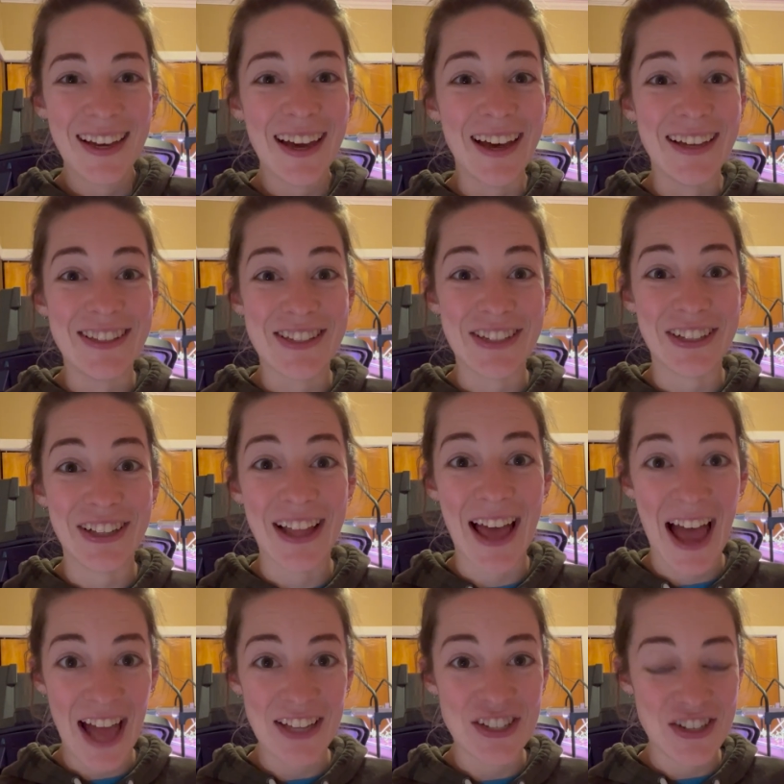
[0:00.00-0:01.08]
until
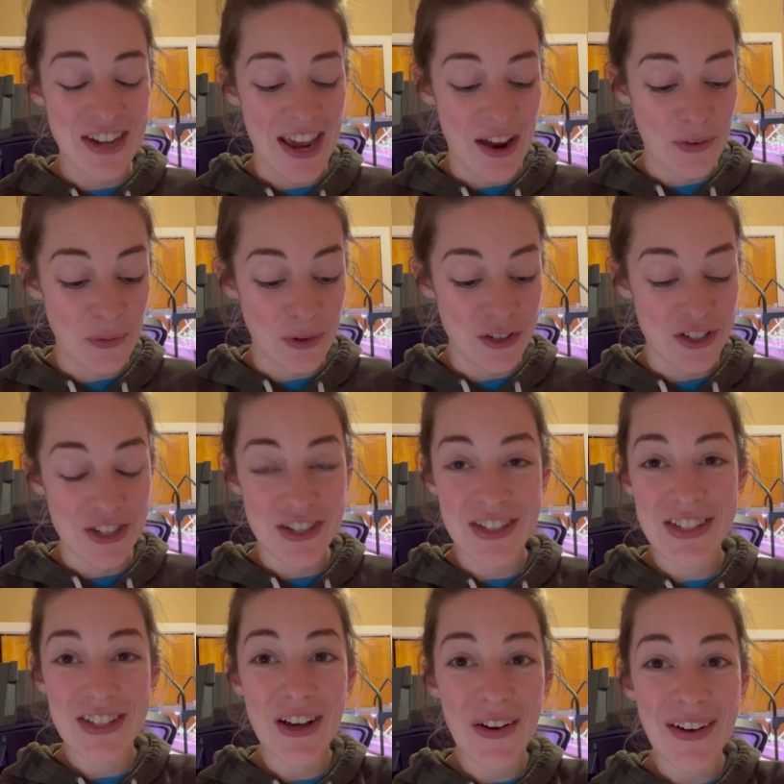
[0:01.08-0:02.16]
hatch day, which is
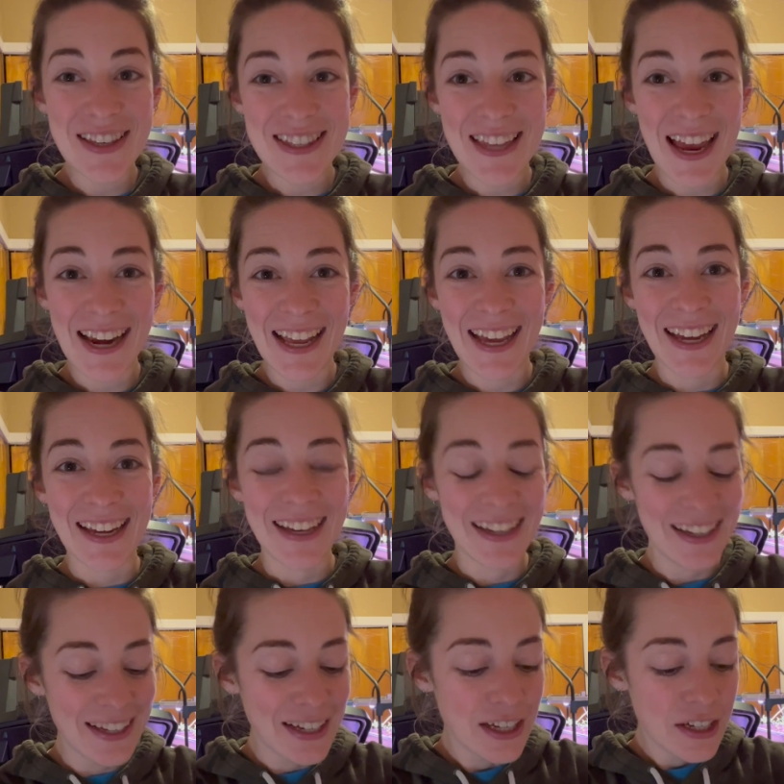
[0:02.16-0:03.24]
so
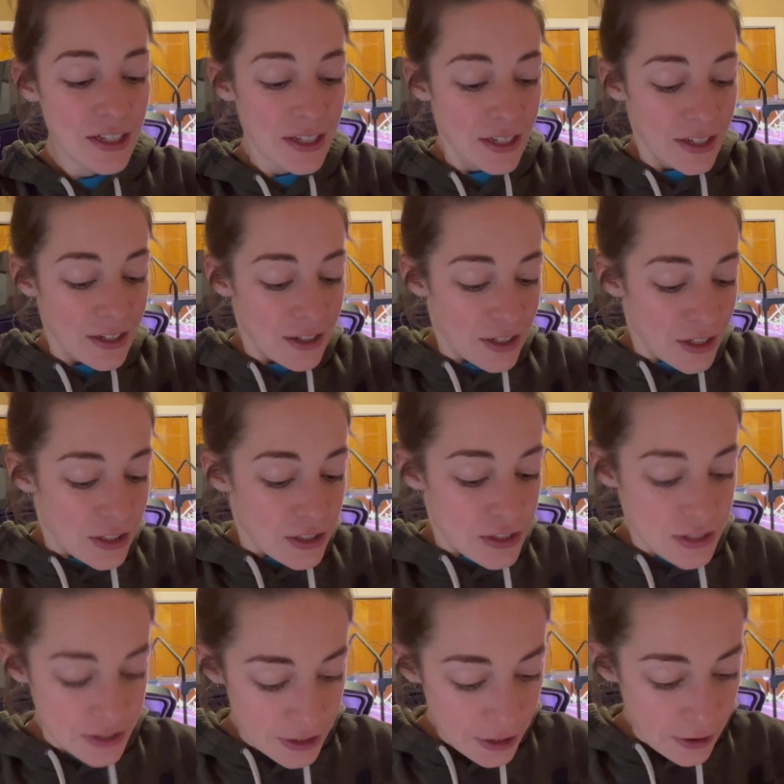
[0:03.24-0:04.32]
exciting.
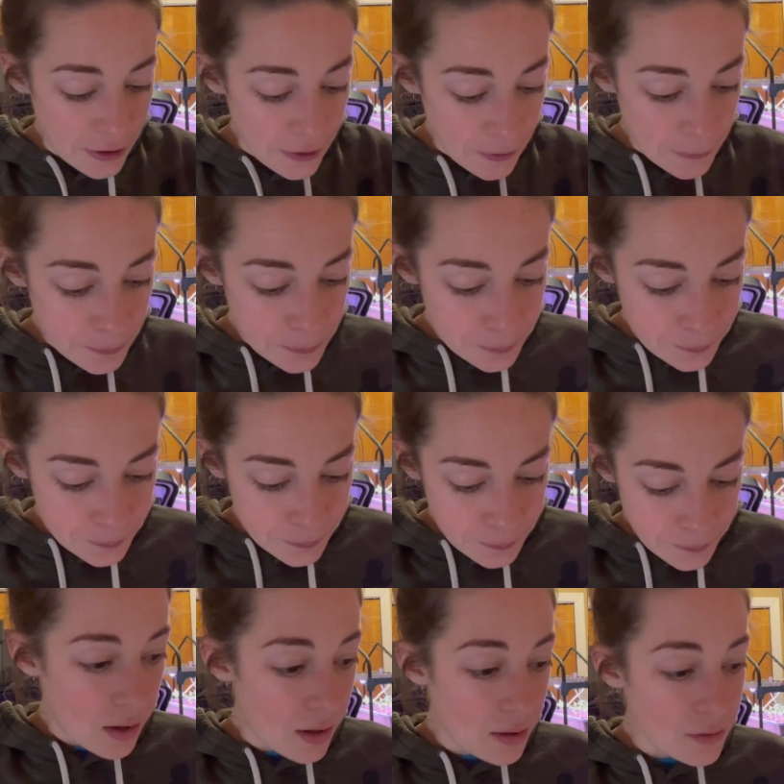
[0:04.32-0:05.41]
So
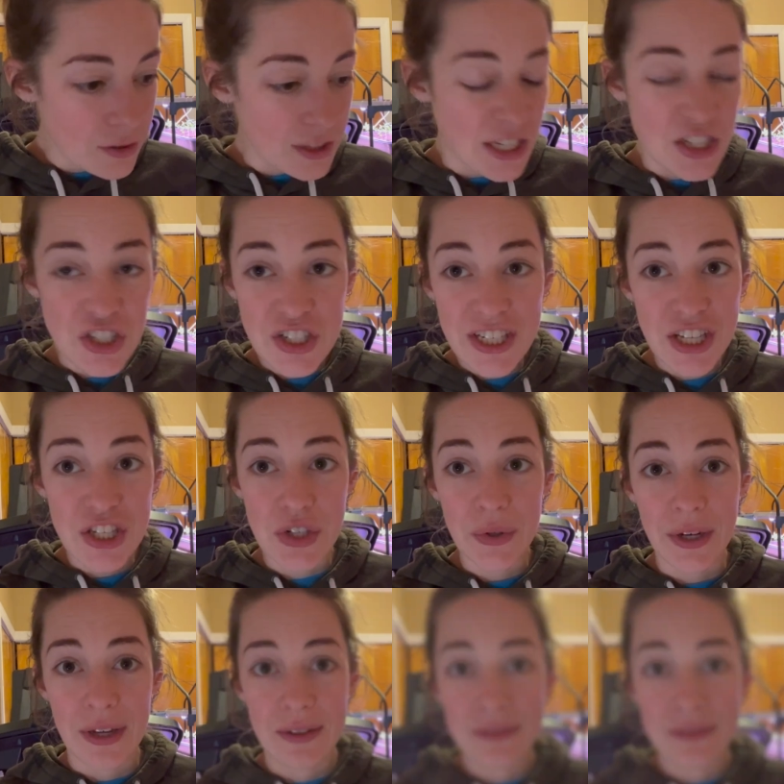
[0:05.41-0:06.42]
let's just get to it.